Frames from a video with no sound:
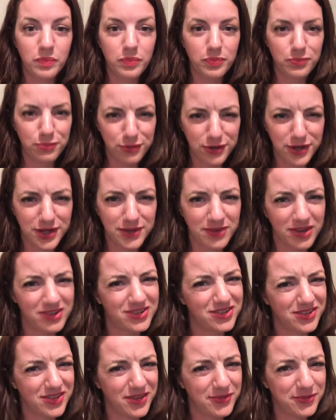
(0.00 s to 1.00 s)
pretty much,
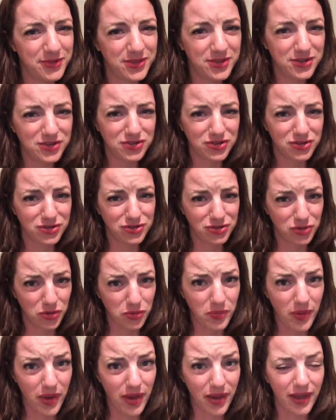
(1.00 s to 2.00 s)
except for the
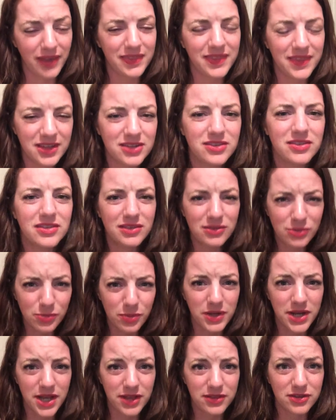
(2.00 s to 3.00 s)
jojoba, I think it, you
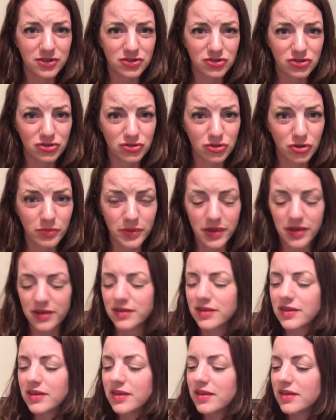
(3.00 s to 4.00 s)
pronounce it jojoba,